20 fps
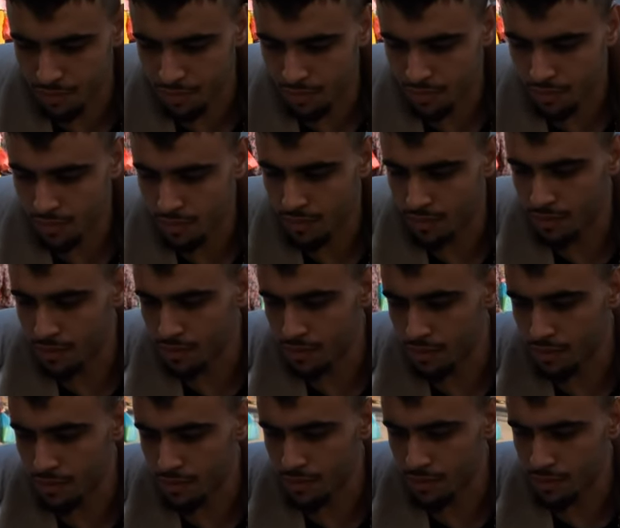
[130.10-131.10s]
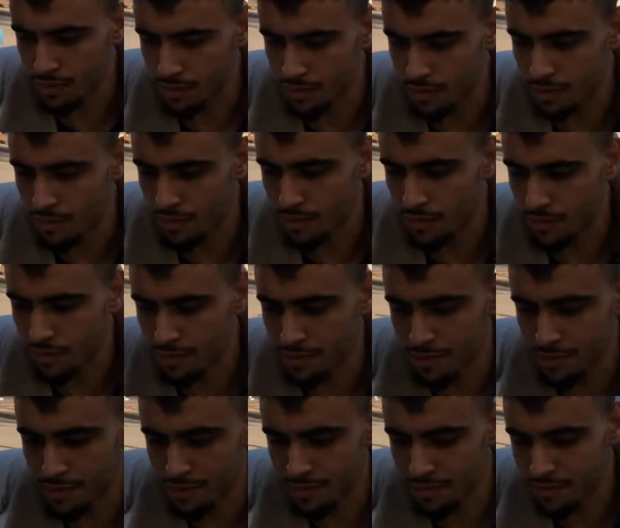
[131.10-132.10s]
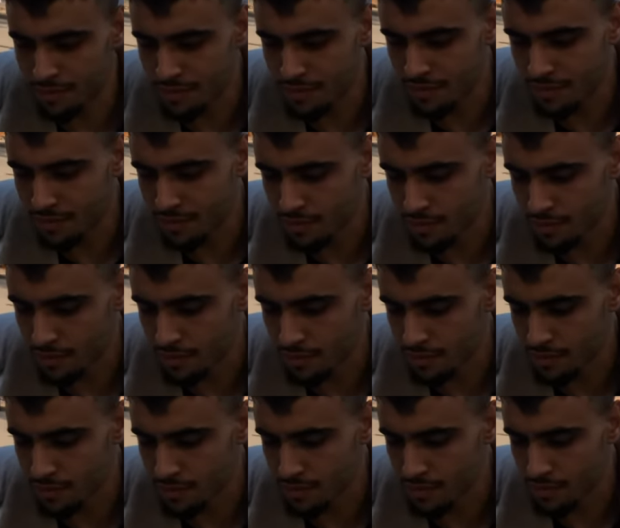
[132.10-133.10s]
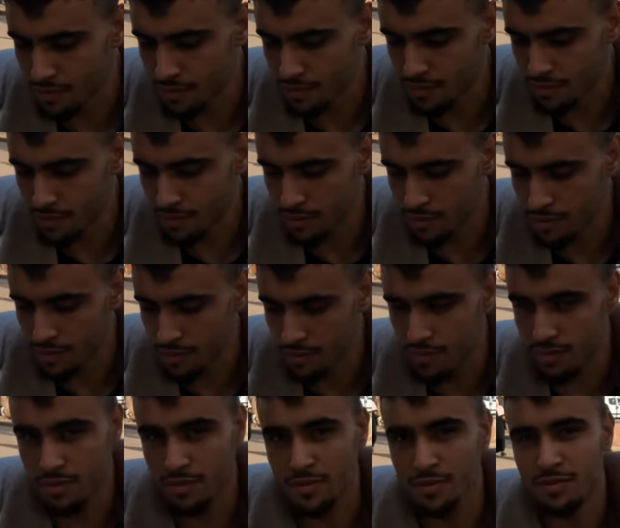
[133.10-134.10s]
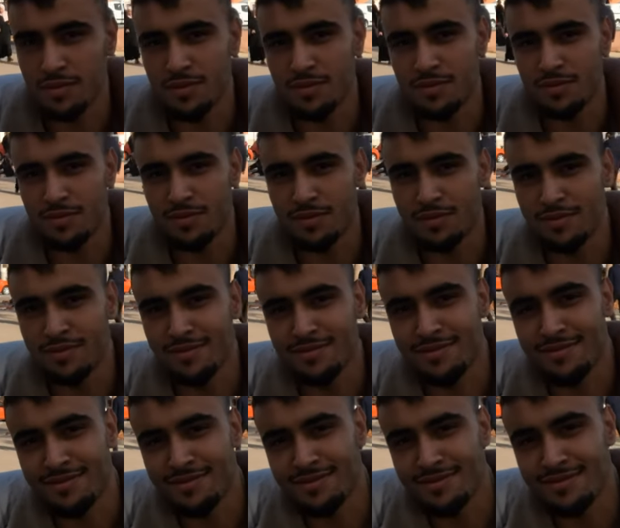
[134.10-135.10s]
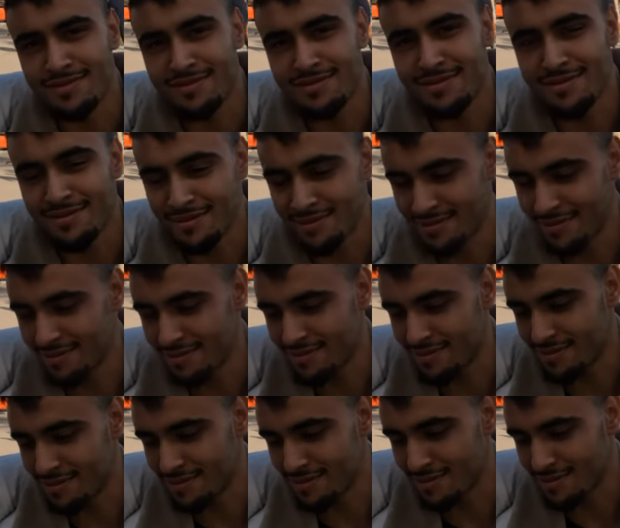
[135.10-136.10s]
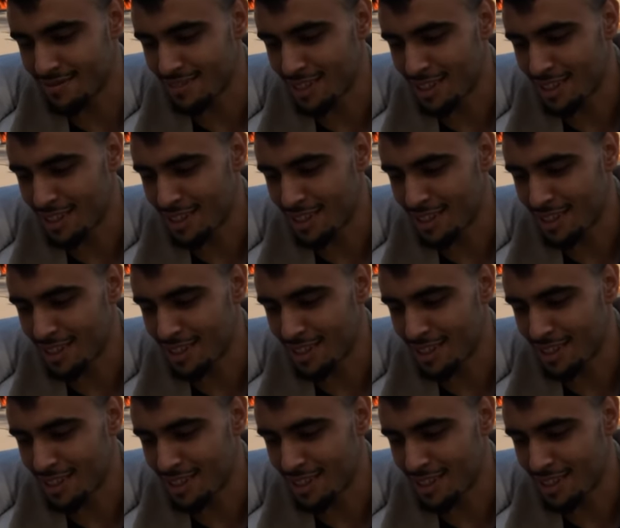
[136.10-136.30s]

This person isn't speaking.